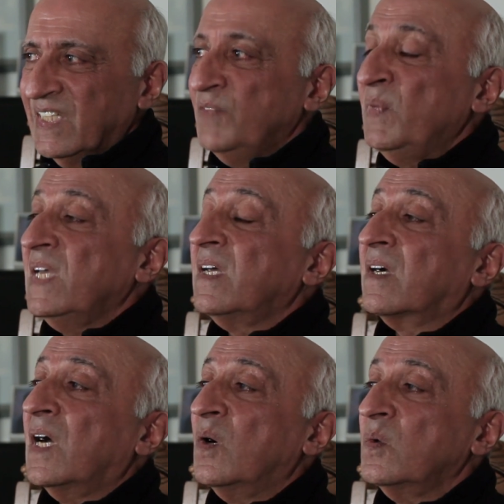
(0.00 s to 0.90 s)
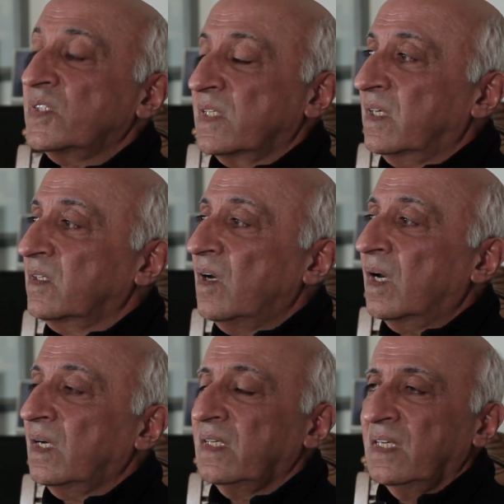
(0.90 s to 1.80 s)
He made our house and our
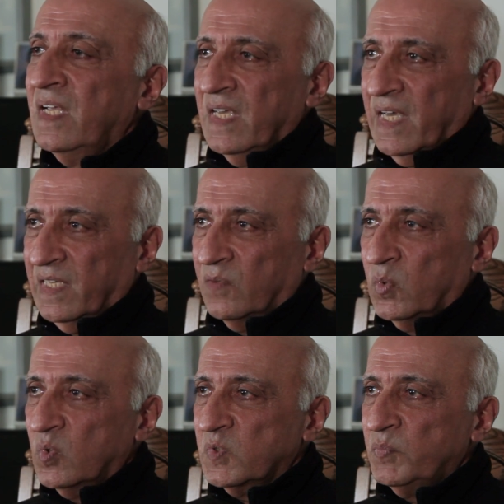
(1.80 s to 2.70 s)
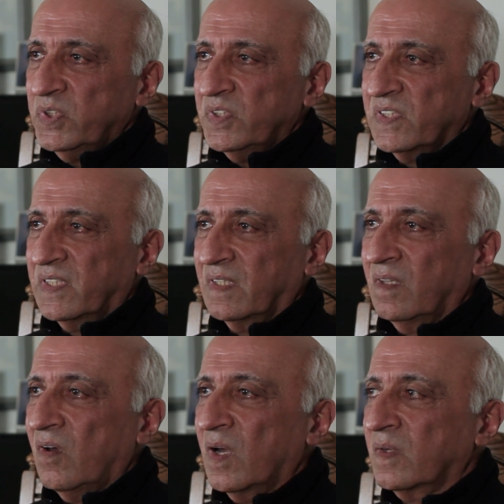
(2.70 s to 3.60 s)
garden and our rose bushes and the
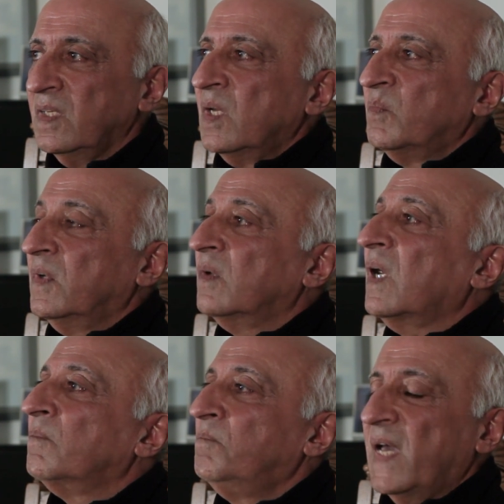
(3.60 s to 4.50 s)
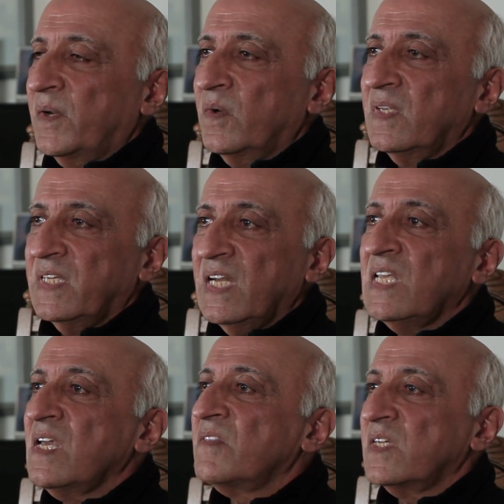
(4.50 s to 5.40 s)
lawn better than
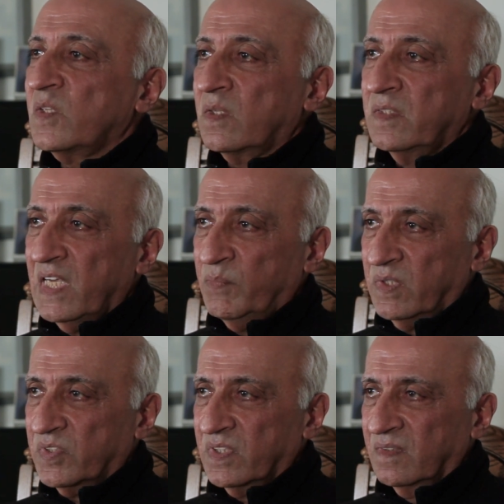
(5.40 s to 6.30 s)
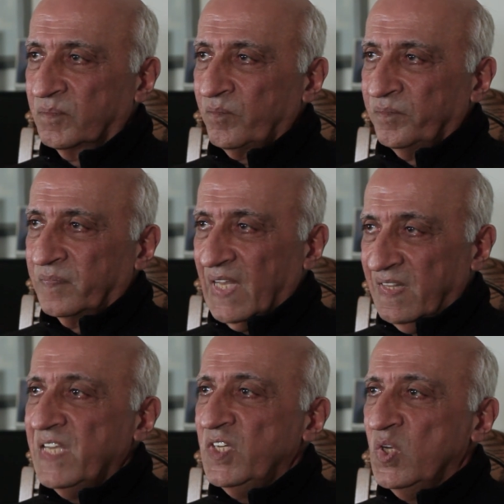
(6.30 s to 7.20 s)
any of the other neighbors.
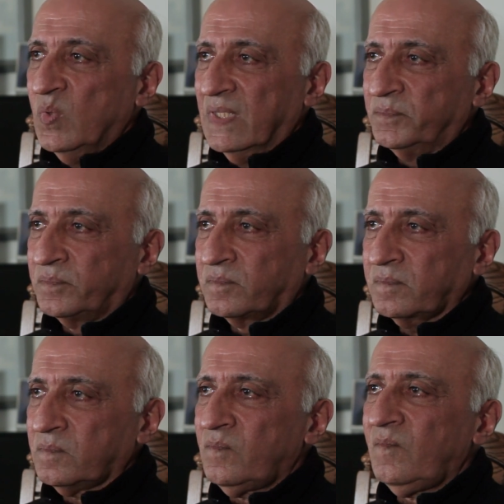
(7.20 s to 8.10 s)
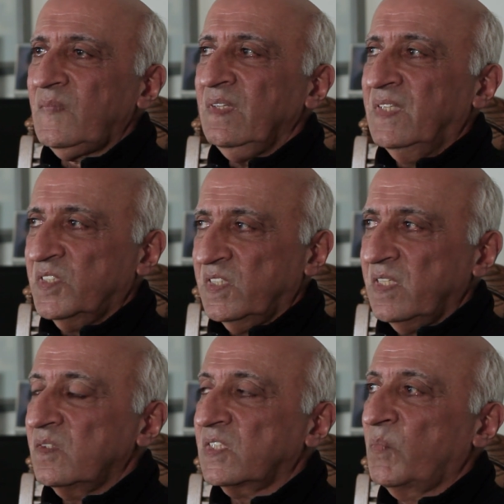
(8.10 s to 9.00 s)
And they knew it. They
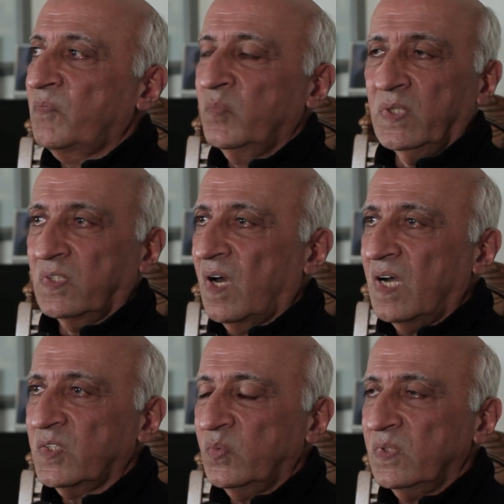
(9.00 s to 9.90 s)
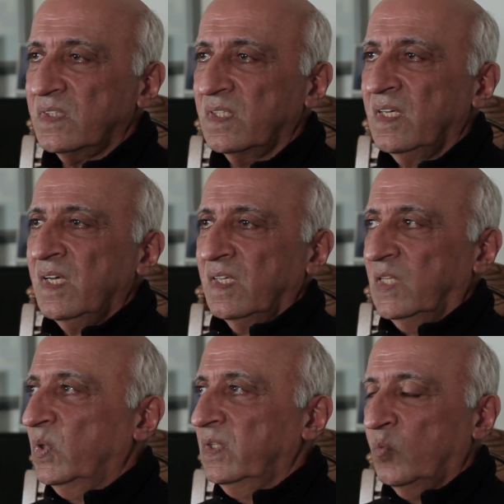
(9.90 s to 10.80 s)
still, some of them wouldn't talk to us,
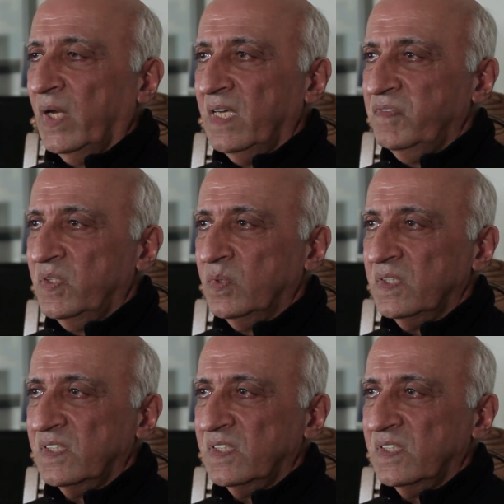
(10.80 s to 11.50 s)
they wouldn't wave to